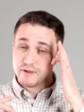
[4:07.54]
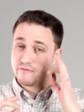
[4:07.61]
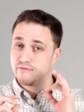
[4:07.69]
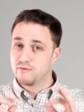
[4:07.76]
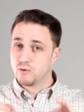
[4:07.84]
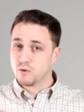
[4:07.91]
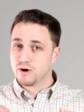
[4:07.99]
And
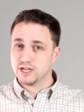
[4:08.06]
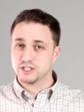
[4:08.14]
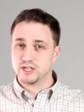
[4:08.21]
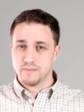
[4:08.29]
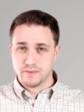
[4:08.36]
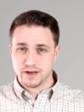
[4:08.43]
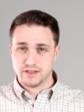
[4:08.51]
before
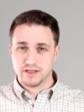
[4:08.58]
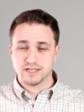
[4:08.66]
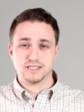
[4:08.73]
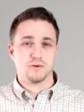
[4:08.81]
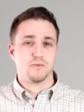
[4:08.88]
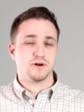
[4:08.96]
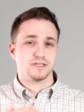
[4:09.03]
I jump into
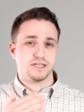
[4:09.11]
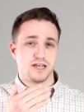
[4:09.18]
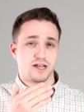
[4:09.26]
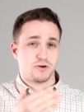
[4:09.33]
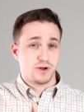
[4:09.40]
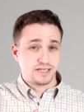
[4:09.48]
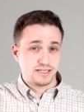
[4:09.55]
this, I want to
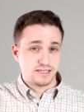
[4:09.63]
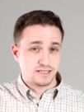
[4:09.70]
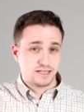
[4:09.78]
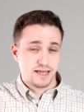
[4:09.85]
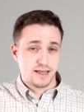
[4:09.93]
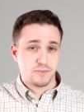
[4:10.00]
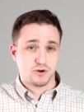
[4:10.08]
say a quick
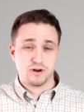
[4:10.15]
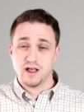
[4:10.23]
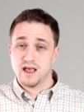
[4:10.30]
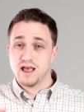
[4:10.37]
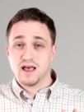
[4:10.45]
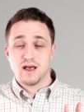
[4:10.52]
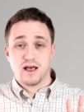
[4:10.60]

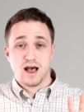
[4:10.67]
disclaimer.